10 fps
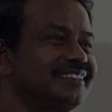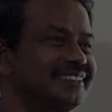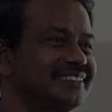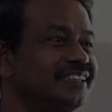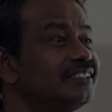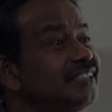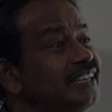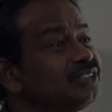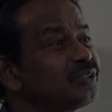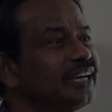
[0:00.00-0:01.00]
naught,
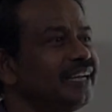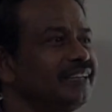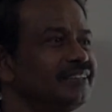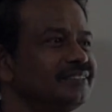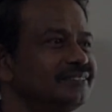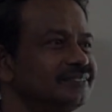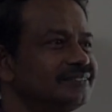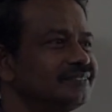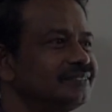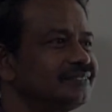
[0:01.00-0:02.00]
3 squared,
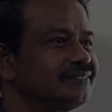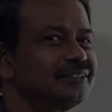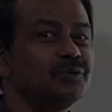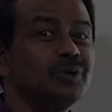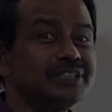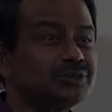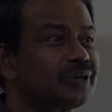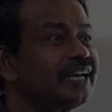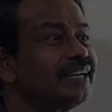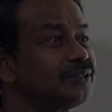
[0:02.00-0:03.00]
1
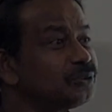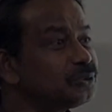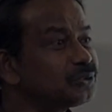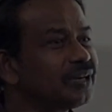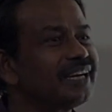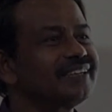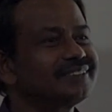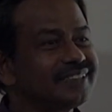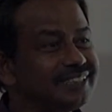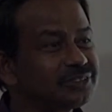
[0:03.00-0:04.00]
squared, 2
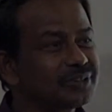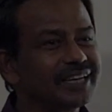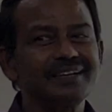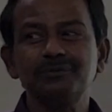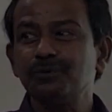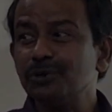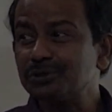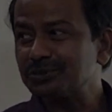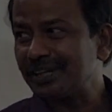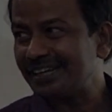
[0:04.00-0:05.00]
squared, 3 squared,
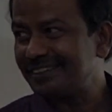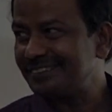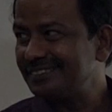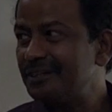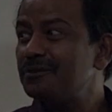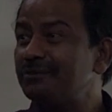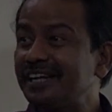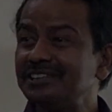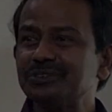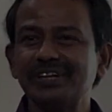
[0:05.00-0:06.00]
4 squared,
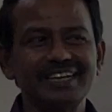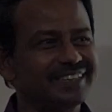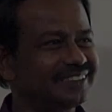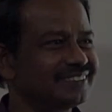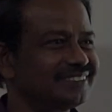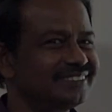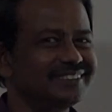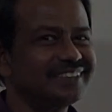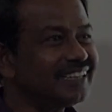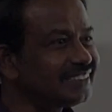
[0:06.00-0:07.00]
5 squared,
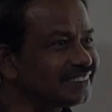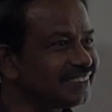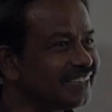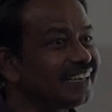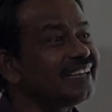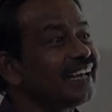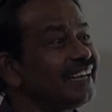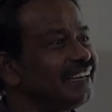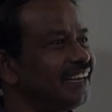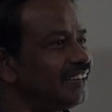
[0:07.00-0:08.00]
correct?
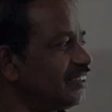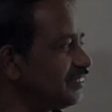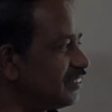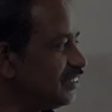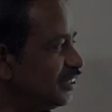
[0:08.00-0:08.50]
9A naught.